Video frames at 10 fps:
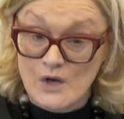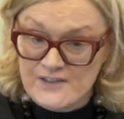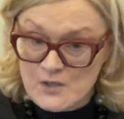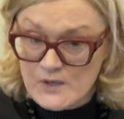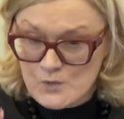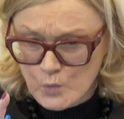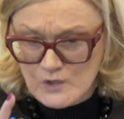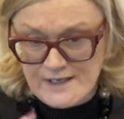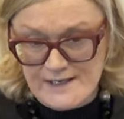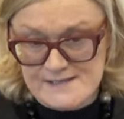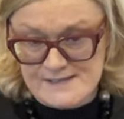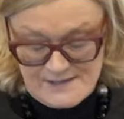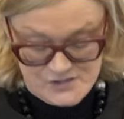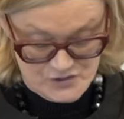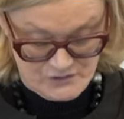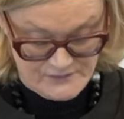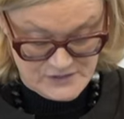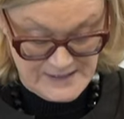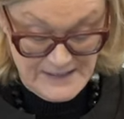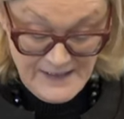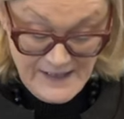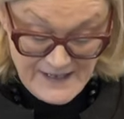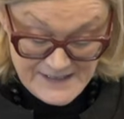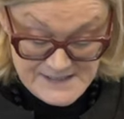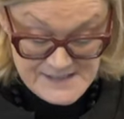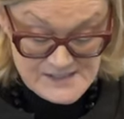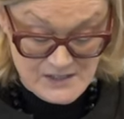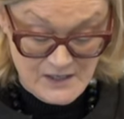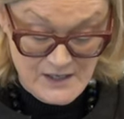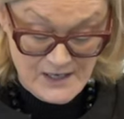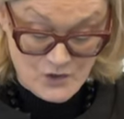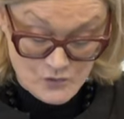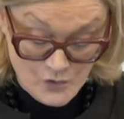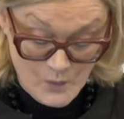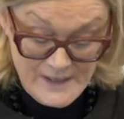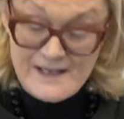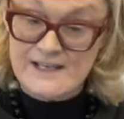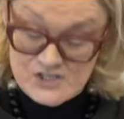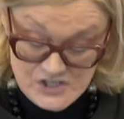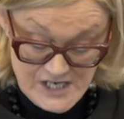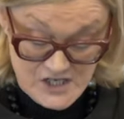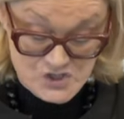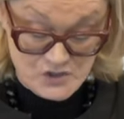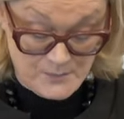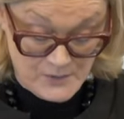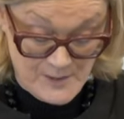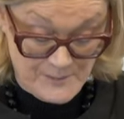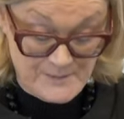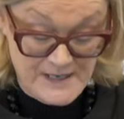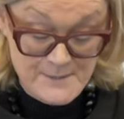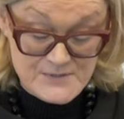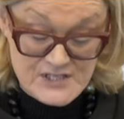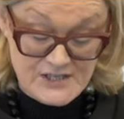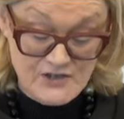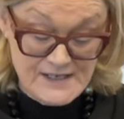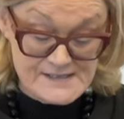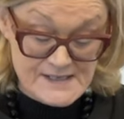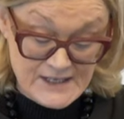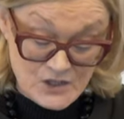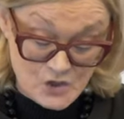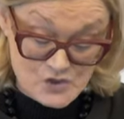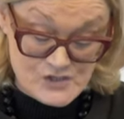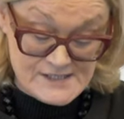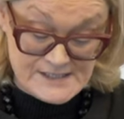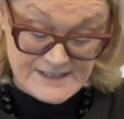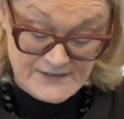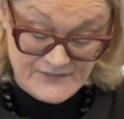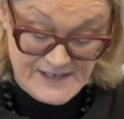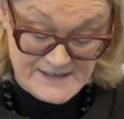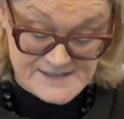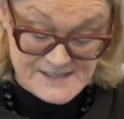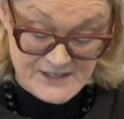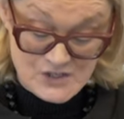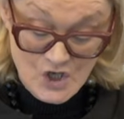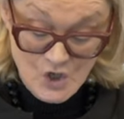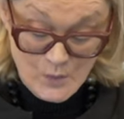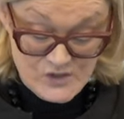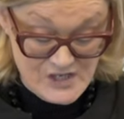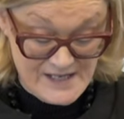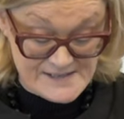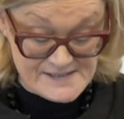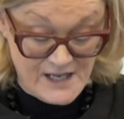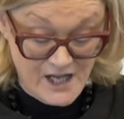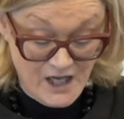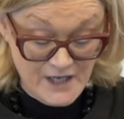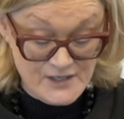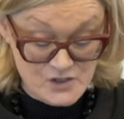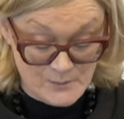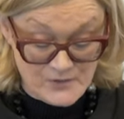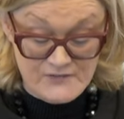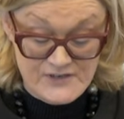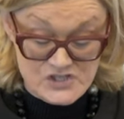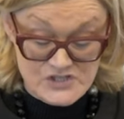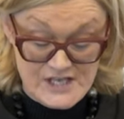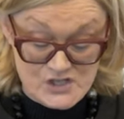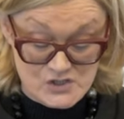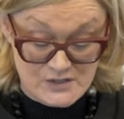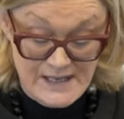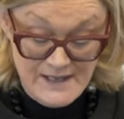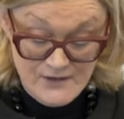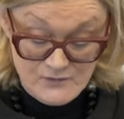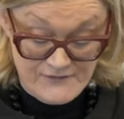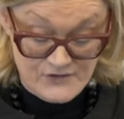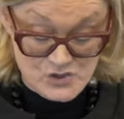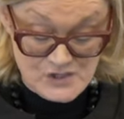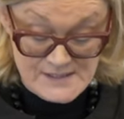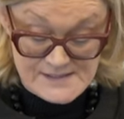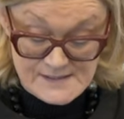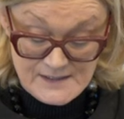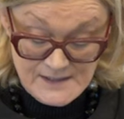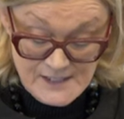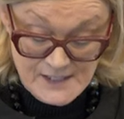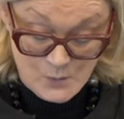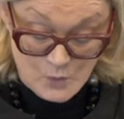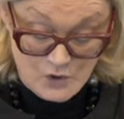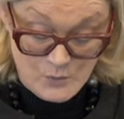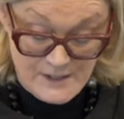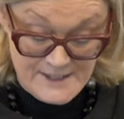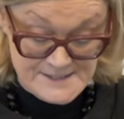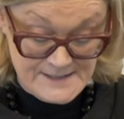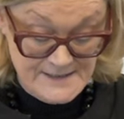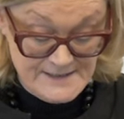I think we had one case last year of it. And it is a growing international problem, particularly in countries like Afghanistan, which has a high number of international refugees worldwide.